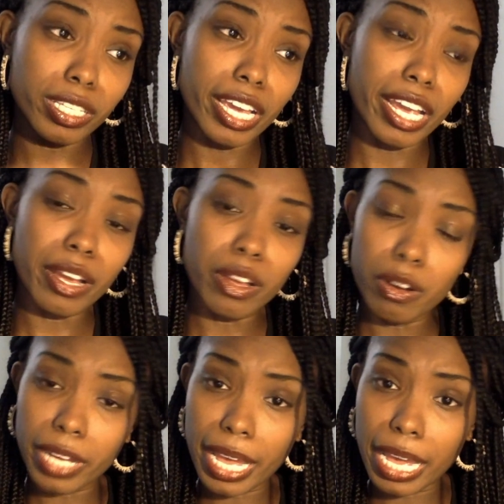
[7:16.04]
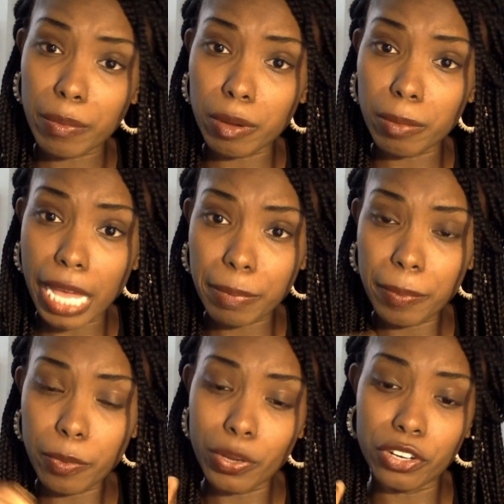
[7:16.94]
say, okay, well, Black
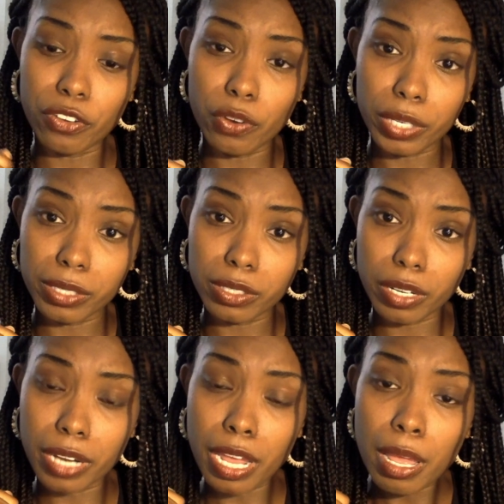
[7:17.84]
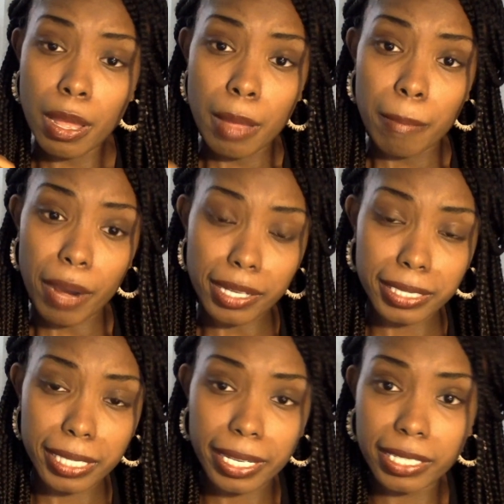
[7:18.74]
people, we need to focus on
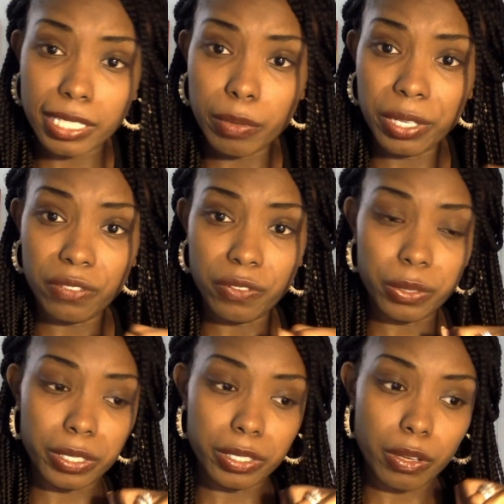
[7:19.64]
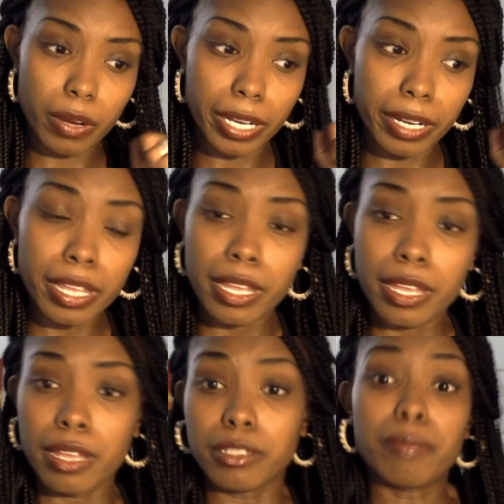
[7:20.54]
politics, and we need to focus on,
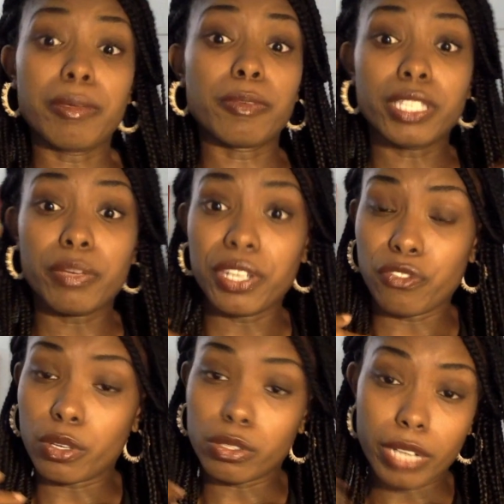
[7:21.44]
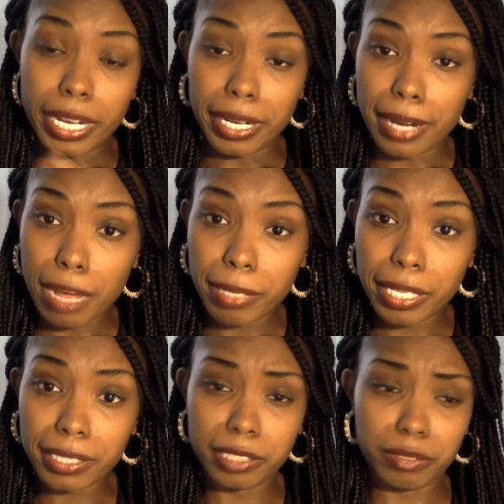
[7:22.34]
some people say we need to focus on
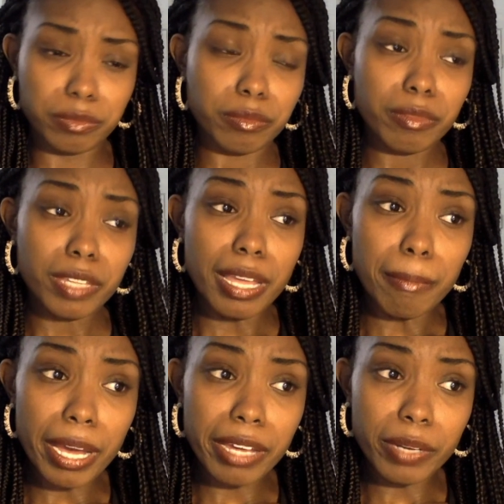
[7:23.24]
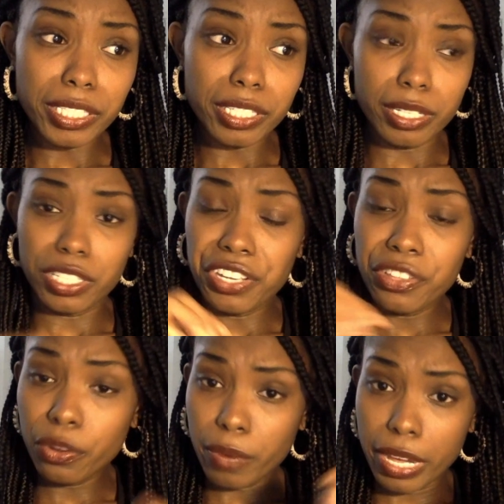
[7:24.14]
economics. My question is,
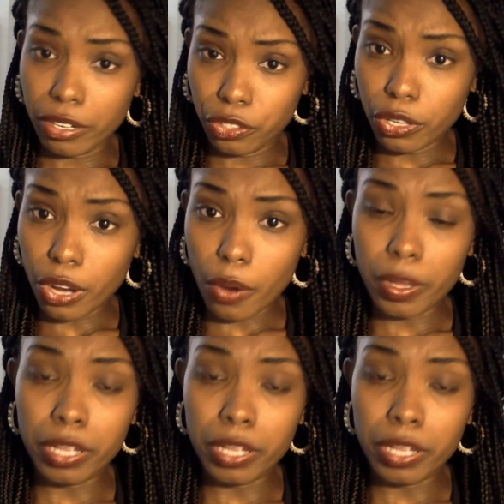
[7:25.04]
either way that you go,